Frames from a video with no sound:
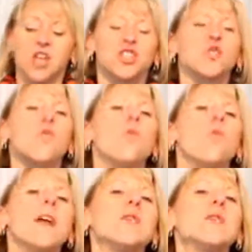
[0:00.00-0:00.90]
So when
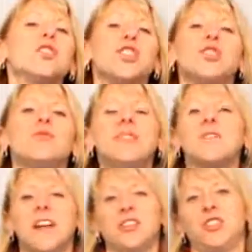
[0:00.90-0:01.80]
we're
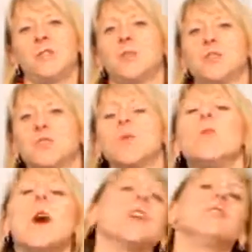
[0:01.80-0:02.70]
choosing vegetables, we
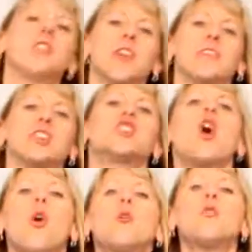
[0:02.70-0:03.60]
want to look at the
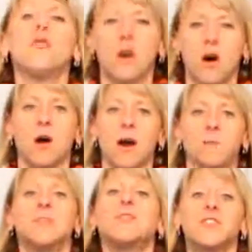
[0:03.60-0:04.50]
total
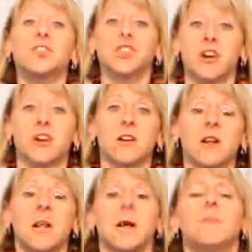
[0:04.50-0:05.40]
carbs for sure,
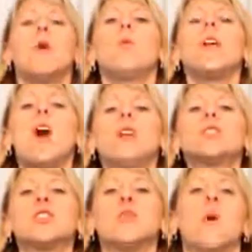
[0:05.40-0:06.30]
but we
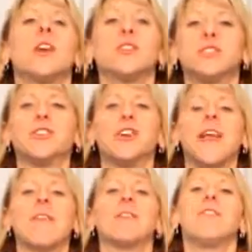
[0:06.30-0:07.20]
also want to look
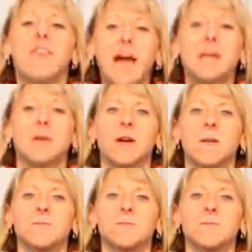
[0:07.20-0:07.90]
at the fiber.